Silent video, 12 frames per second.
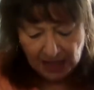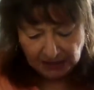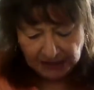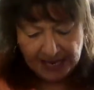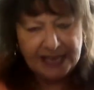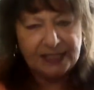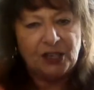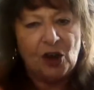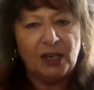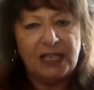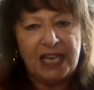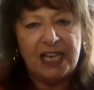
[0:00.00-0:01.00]
landed
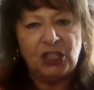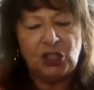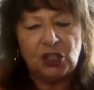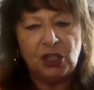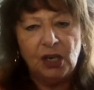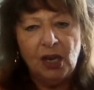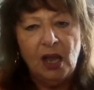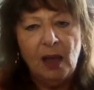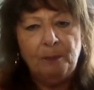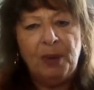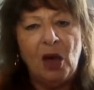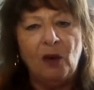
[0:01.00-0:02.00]
on each
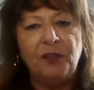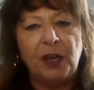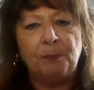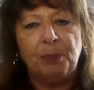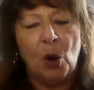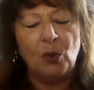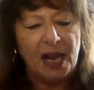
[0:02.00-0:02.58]
pelvic bone,